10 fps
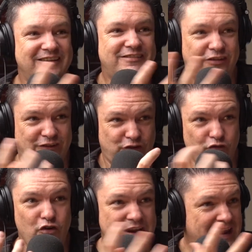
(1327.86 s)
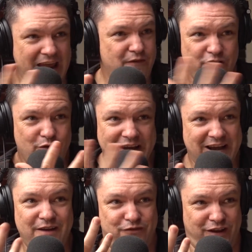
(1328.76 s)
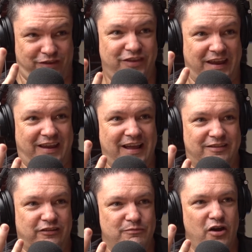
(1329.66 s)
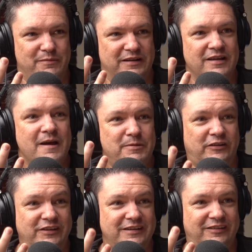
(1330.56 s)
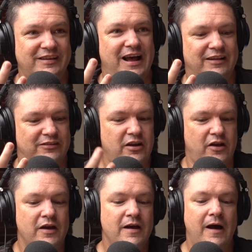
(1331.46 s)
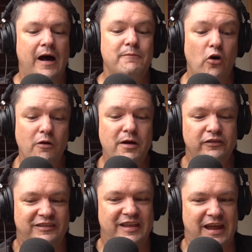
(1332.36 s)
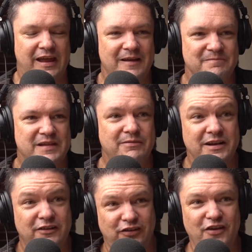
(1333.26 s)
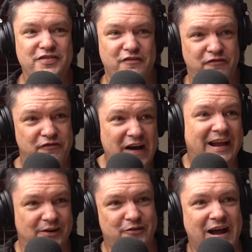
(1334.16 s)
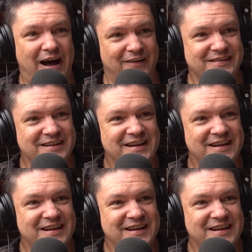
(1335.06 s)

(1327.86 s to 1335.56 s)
destroying everyone and everything at this moment. But she decides, no, I'm almost there. I'm going to turn the fuck around,